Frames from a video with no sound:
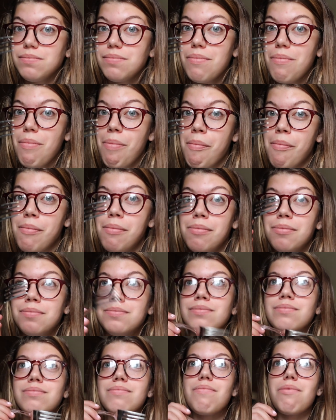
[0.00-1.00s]
Mm-hmm.
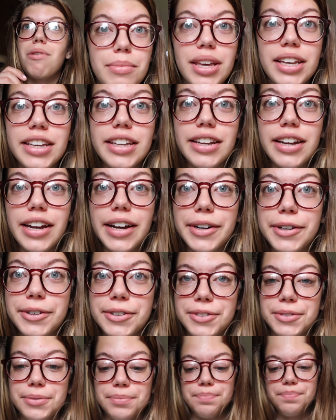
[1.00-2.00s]
Make it at
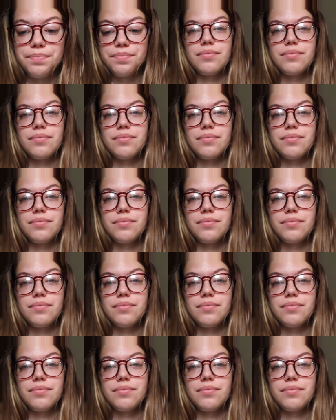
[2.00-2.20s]
home.